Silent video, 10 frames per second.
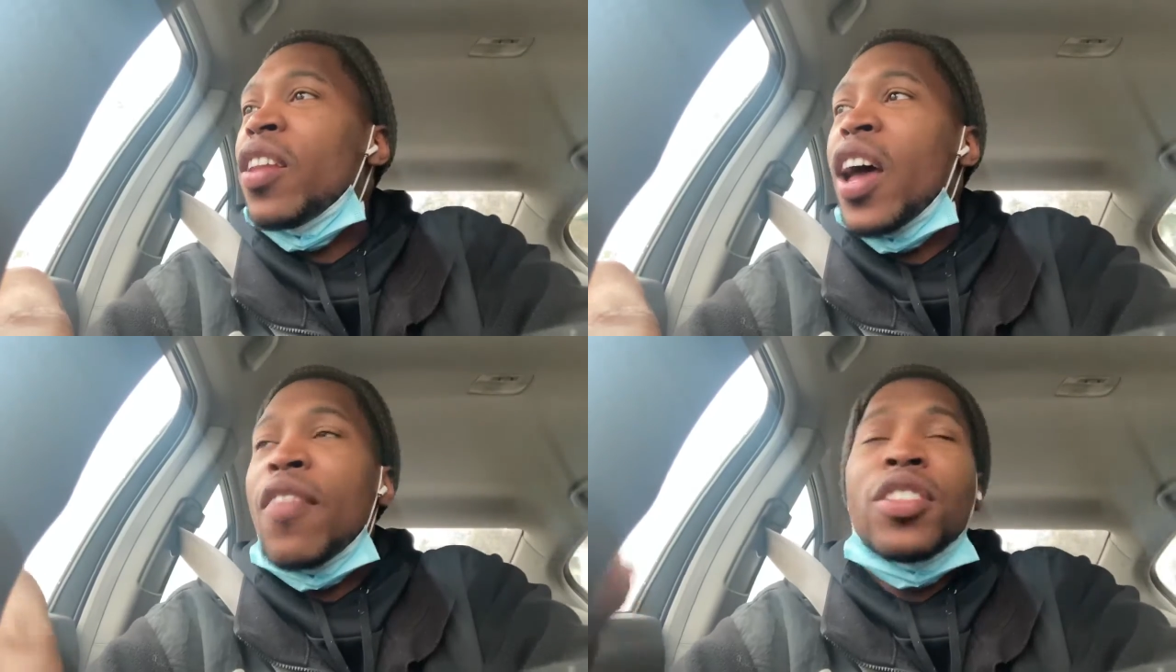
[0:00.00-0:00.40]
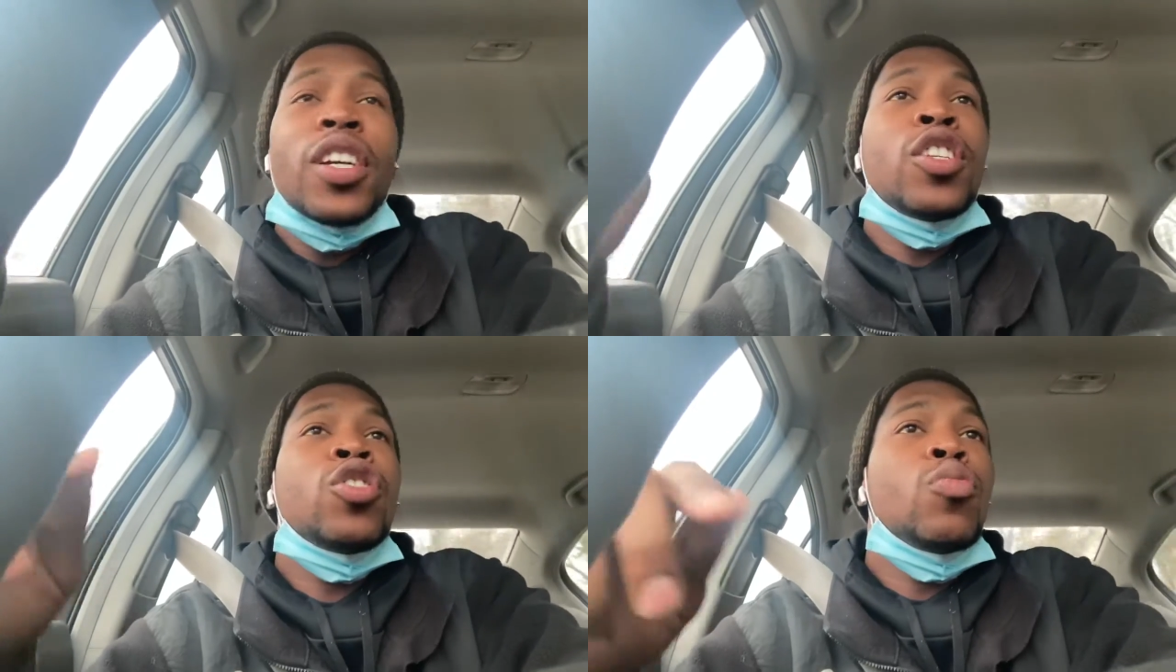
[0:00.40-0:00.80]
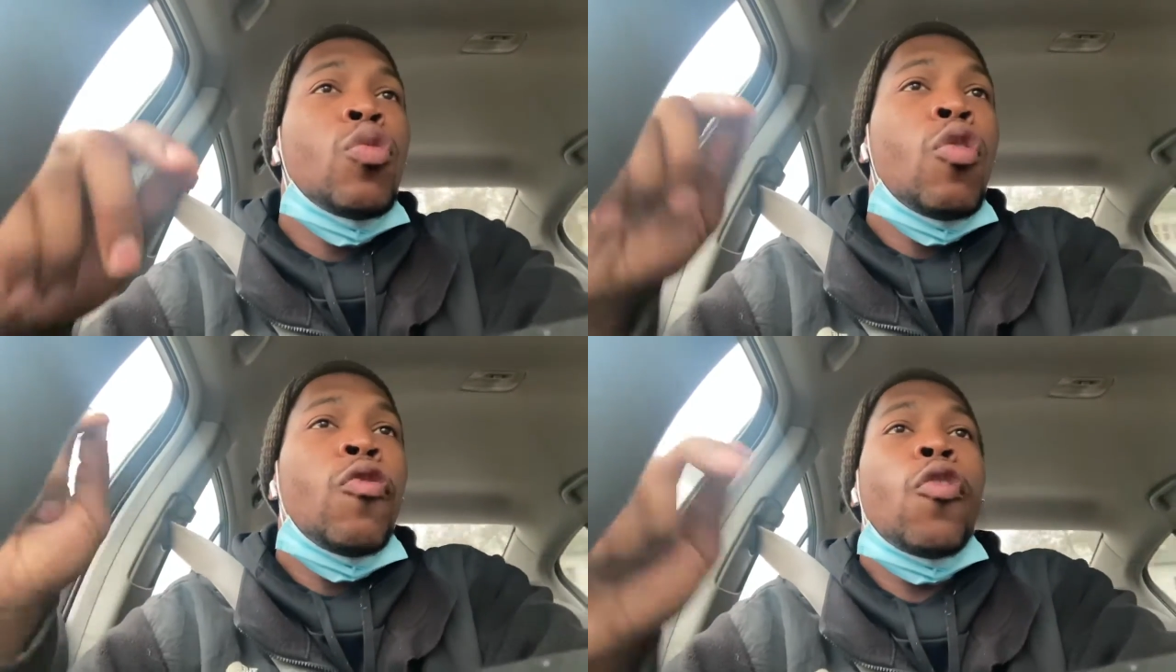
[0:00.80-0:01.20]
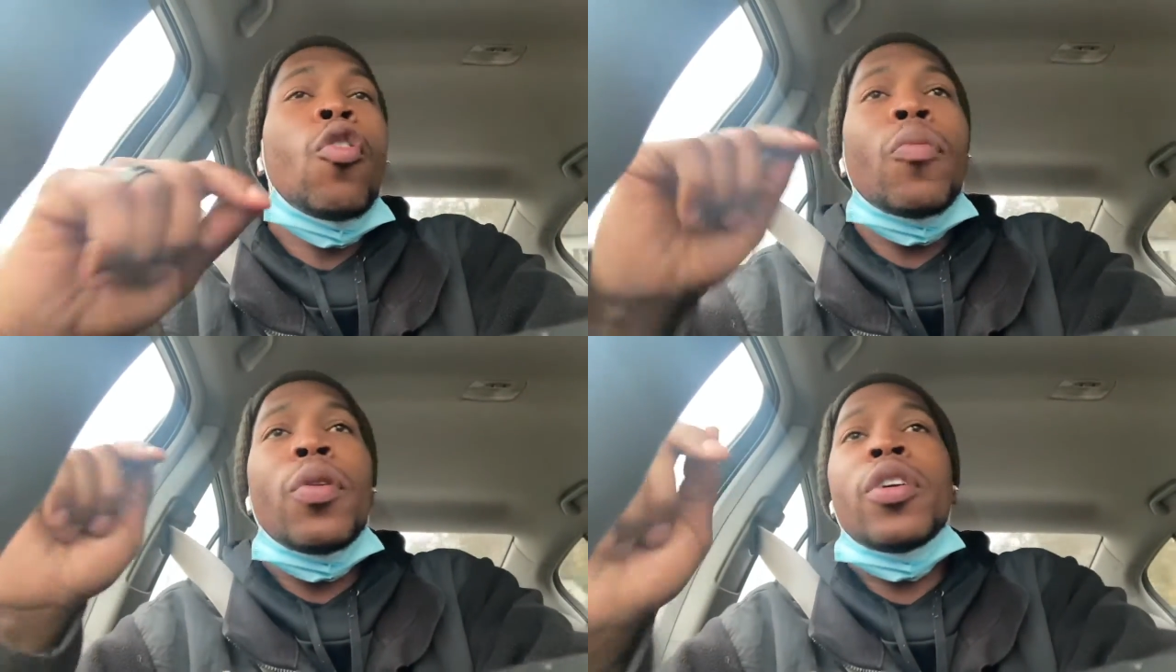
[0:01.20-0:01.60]
live. It's anxious to move
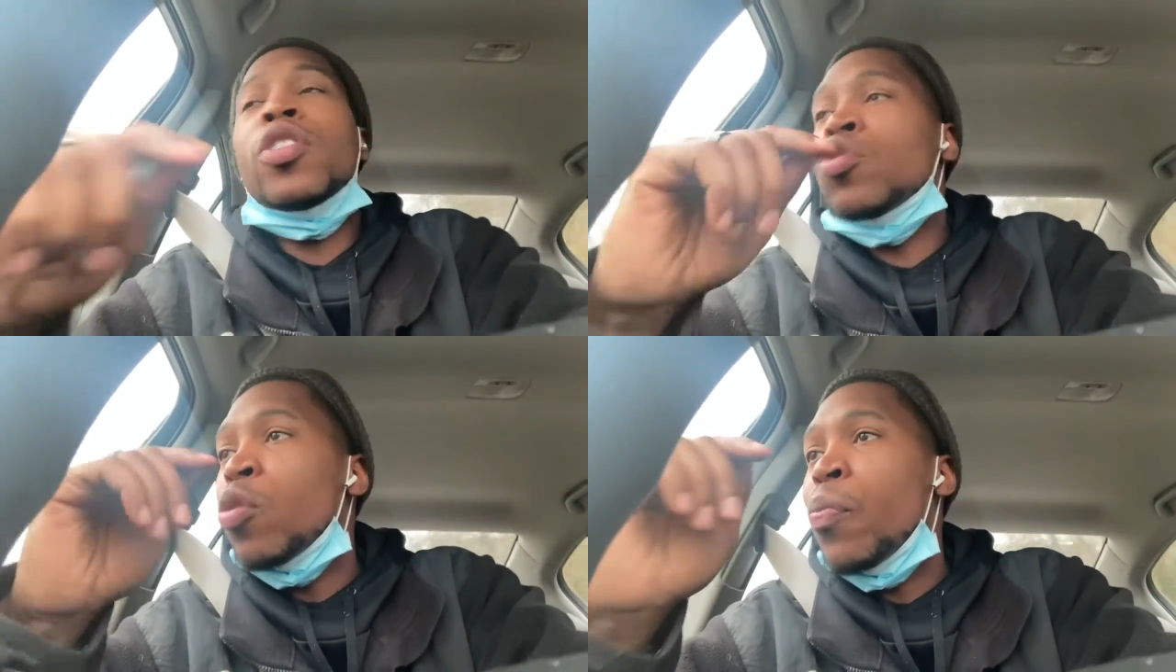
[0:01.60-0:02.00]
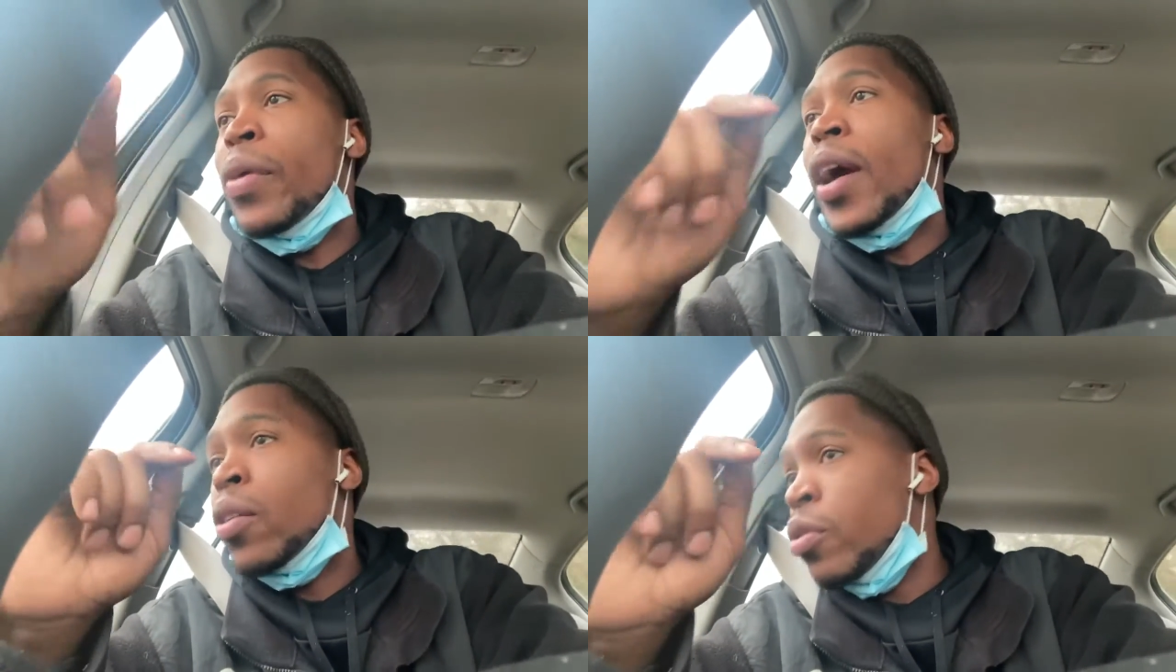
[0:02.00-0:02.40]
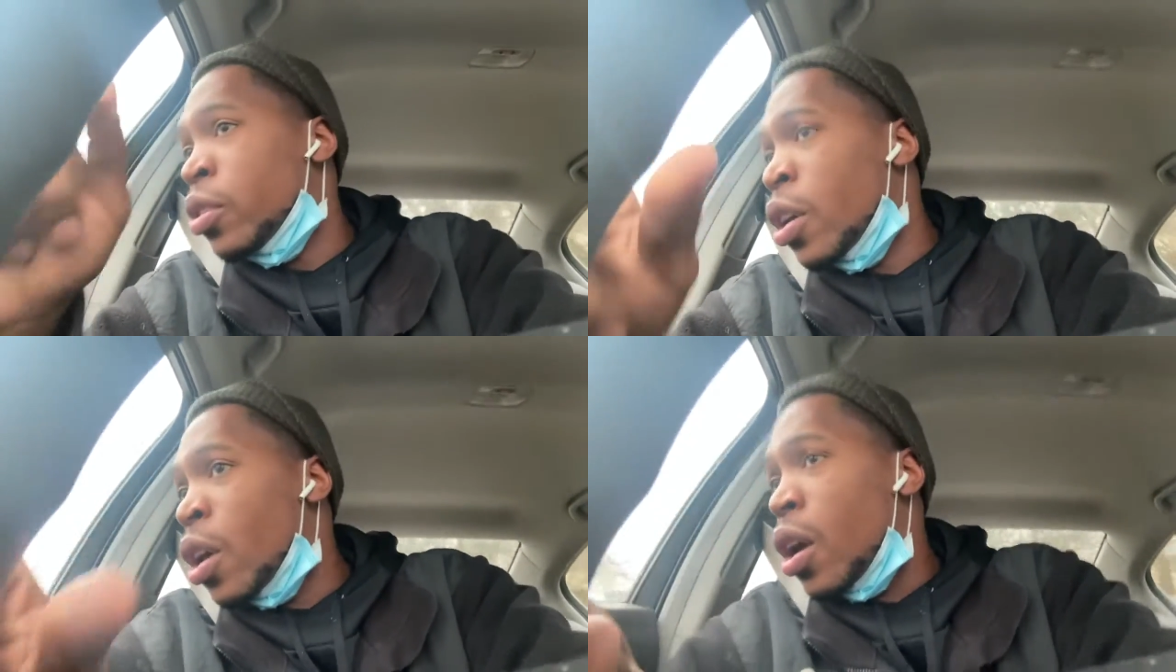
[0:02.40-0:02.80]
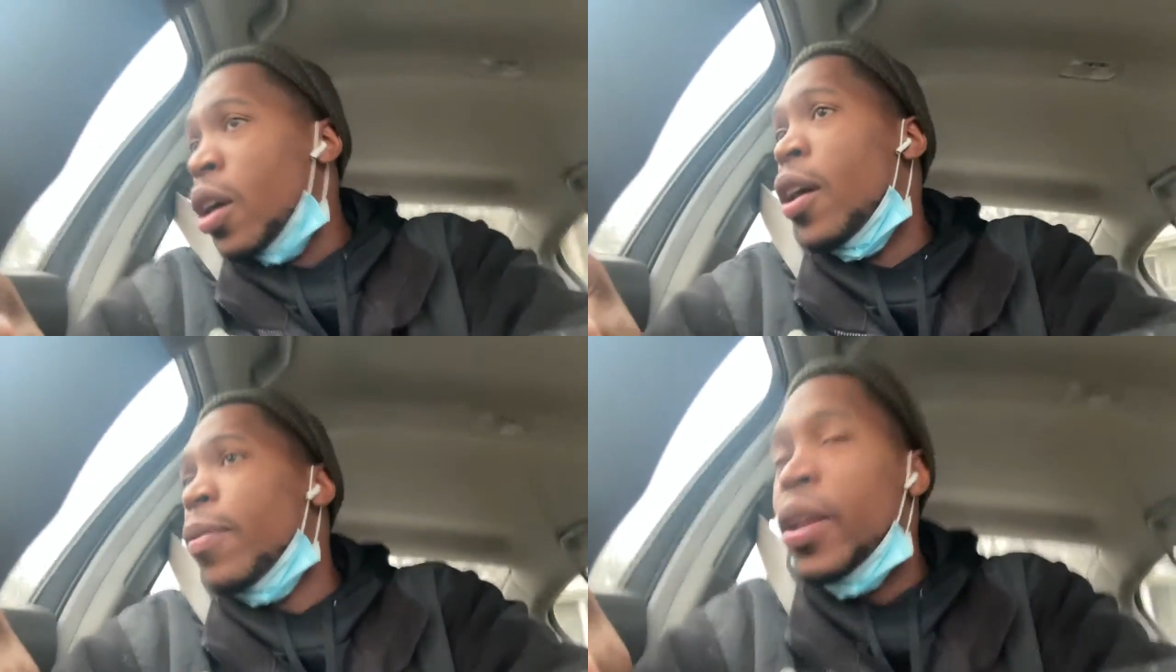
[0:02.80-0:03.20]
forward, but we are so backwards.
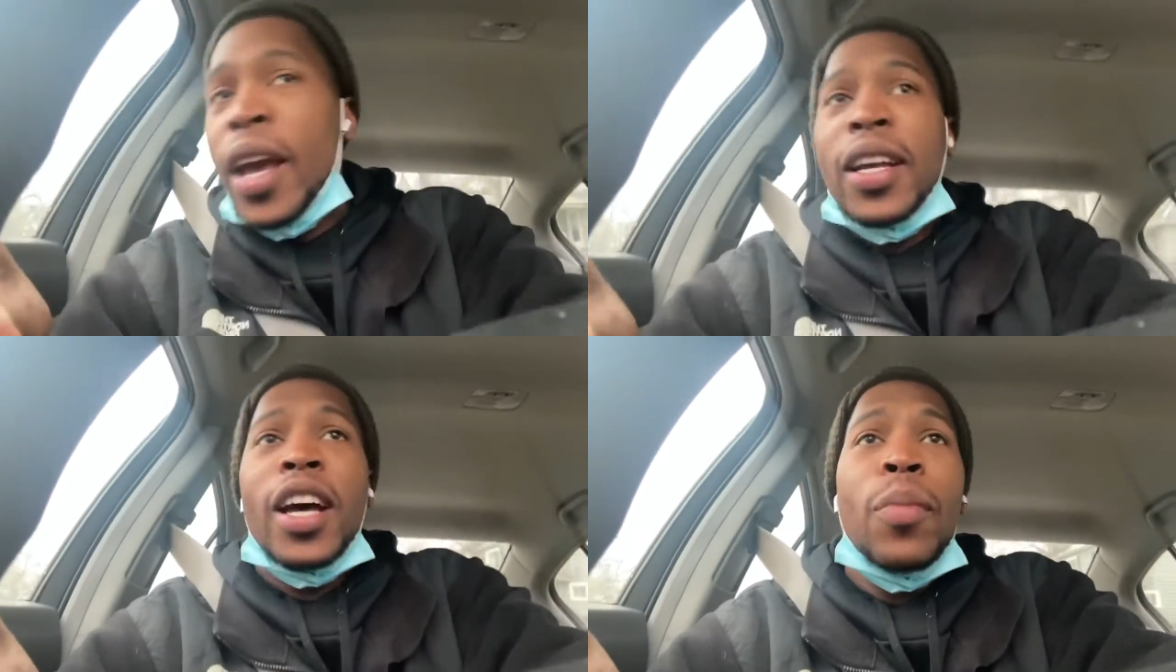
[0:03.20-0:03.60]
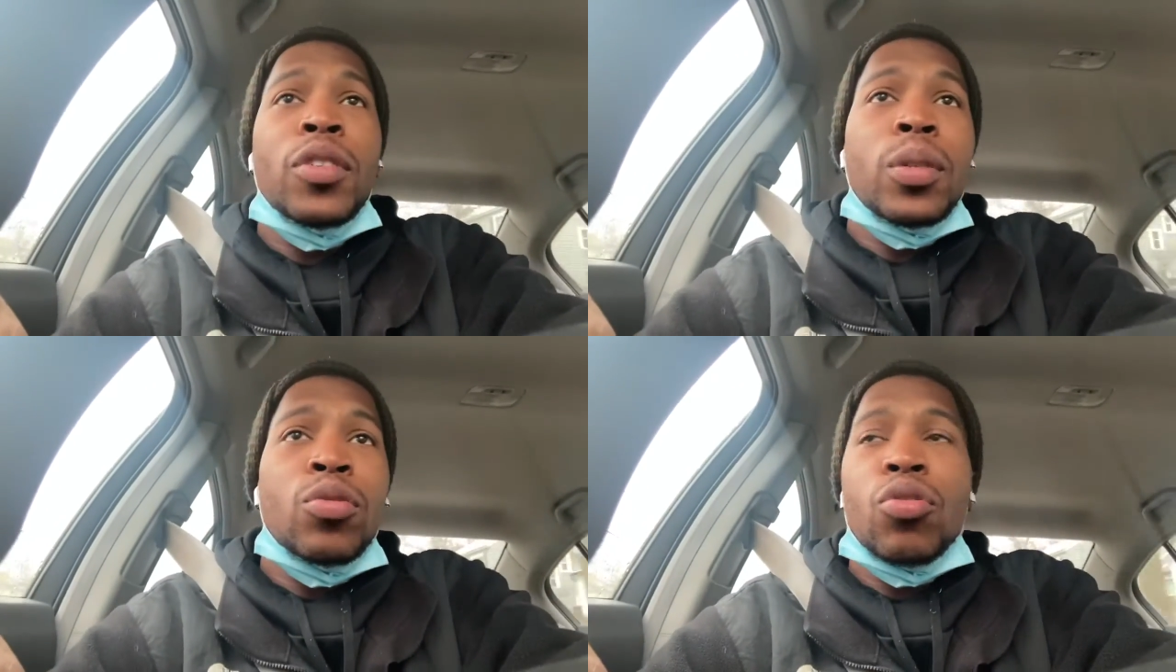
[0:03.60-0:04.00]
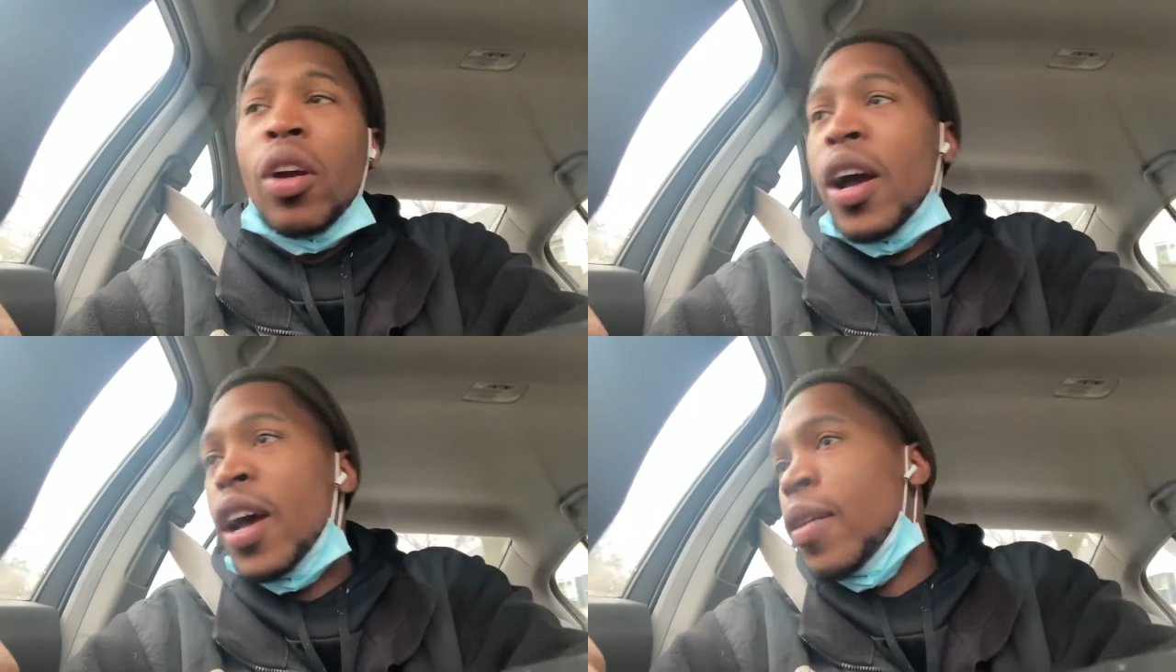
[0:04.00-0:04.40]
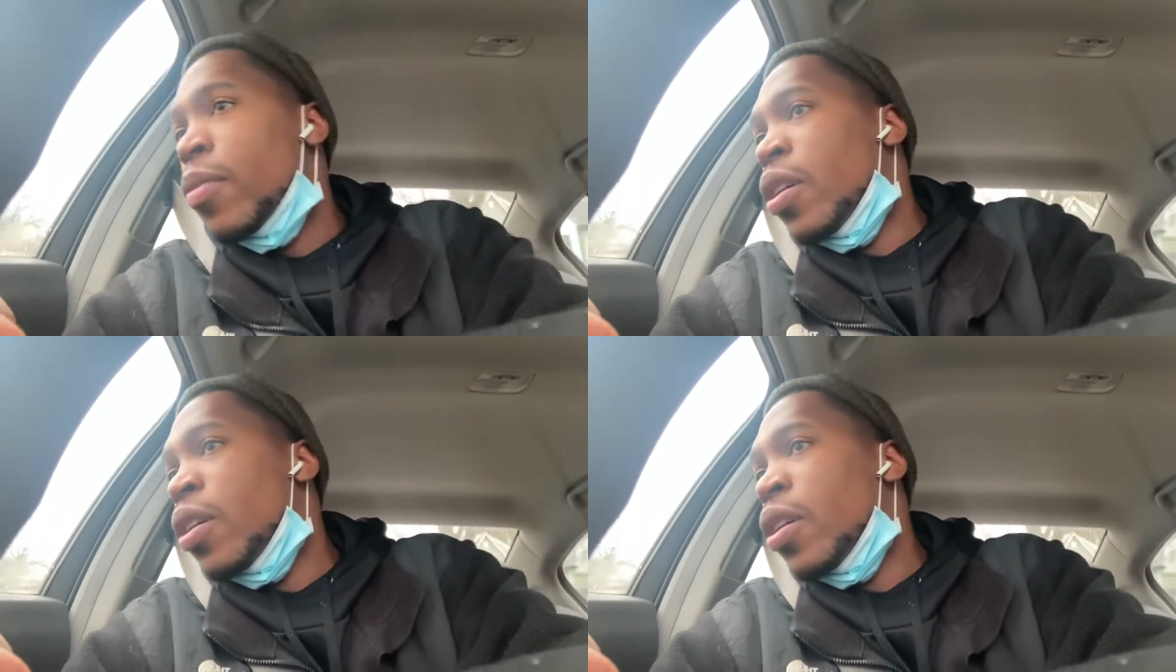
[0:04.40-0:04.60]
Like, comment, subscribe.